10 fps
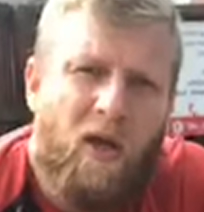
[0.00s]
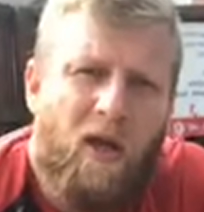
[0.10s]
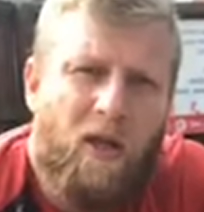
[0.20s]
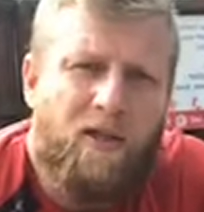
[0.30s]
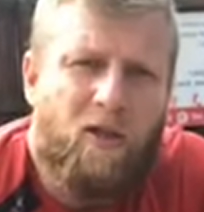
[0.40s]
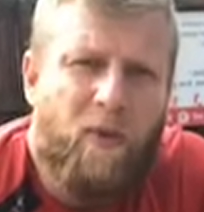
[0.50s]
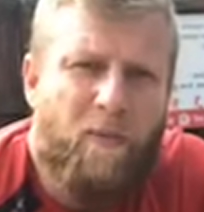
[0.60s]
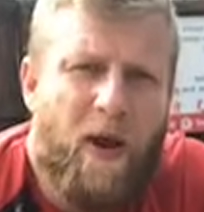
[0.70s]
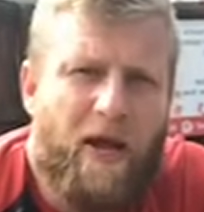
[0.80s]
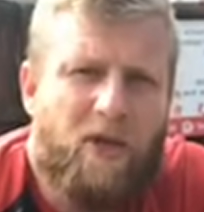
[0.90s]
A little bit
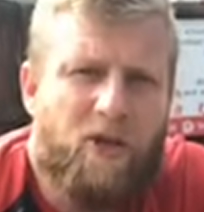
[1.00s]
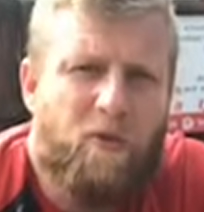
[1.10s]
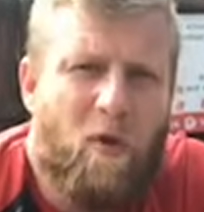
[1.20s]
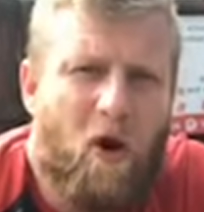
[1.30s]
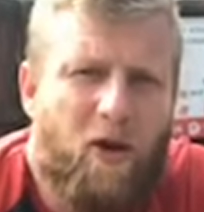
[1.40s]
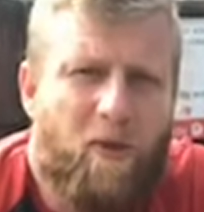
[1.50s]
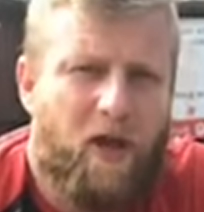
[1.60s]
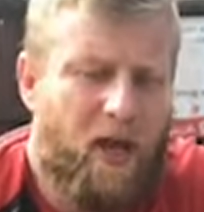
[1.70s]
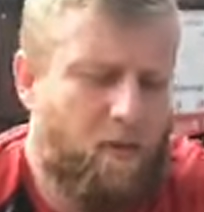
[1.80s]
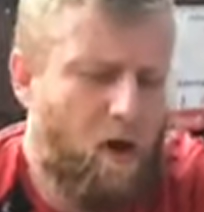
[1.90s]
peckish this morning, but
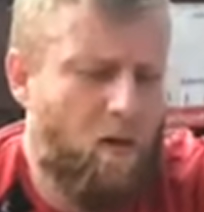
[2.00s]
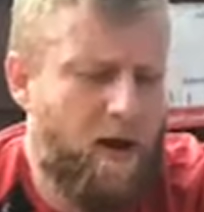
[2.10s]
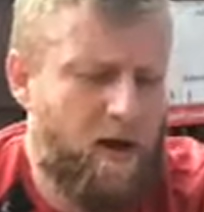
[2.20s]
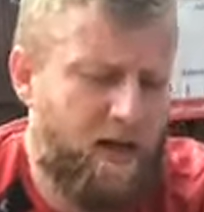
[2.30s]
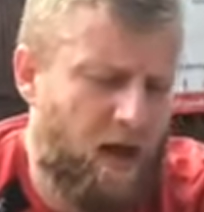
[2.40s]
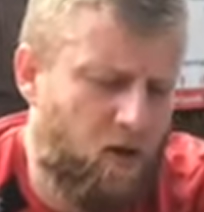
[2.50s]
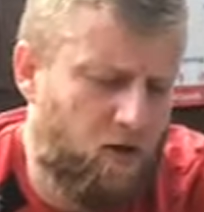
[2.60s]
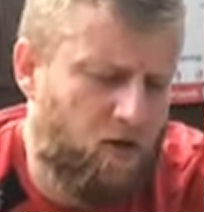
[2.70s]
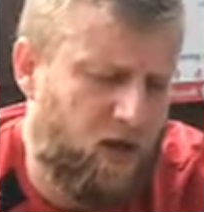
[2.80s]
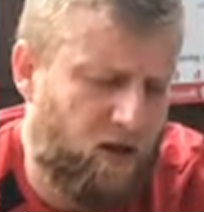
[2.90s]
keep going. Get
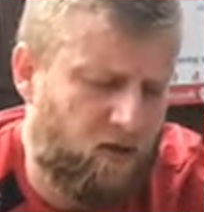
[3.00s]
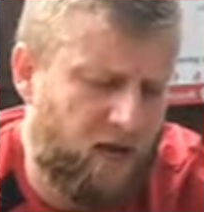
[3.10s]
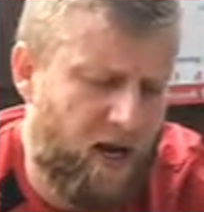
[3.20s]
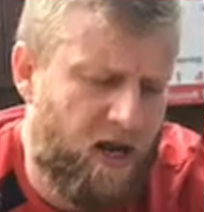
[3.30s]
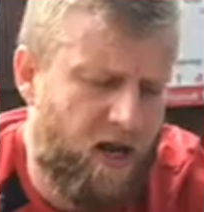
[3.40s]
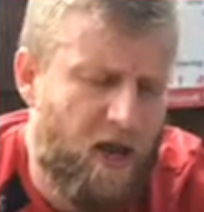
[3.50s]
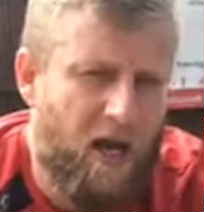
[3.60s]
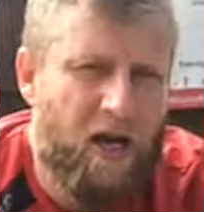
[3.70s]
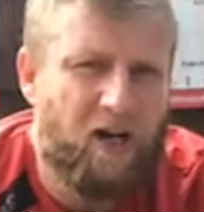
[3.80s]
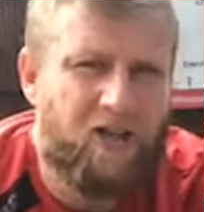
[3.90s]
those skills in.
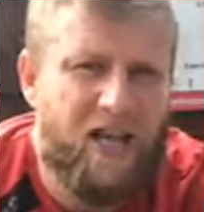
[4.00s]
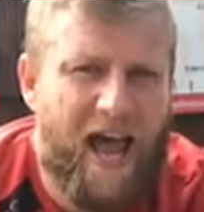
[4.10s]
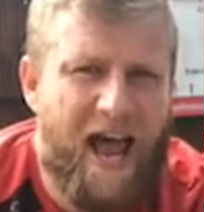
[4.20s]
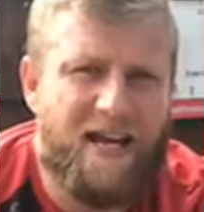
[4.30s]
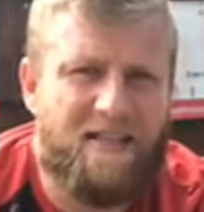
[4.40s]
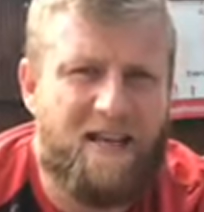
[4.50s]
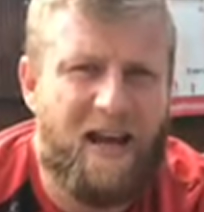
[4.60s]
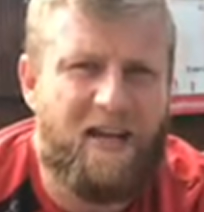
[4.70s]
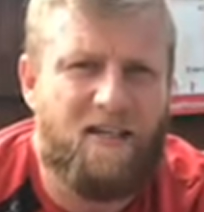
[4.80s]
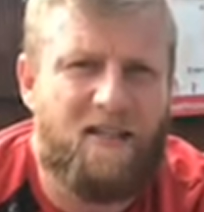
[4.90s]
Got 10
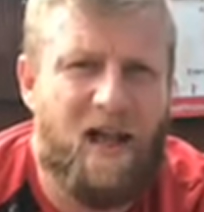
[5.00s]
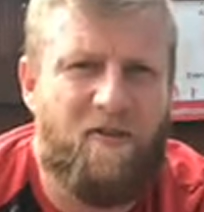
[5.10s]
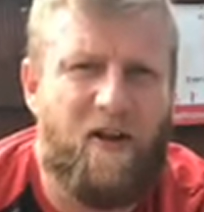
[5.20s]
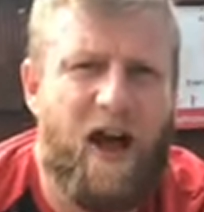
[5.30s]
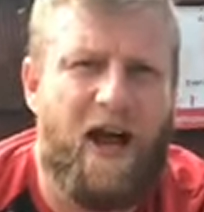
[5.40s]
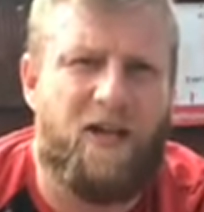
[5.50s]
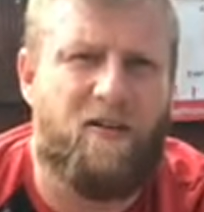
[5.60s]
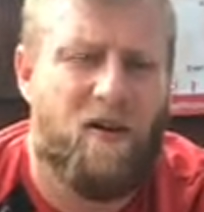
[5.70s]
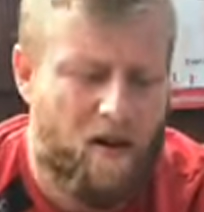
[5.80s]
seconds left, guys.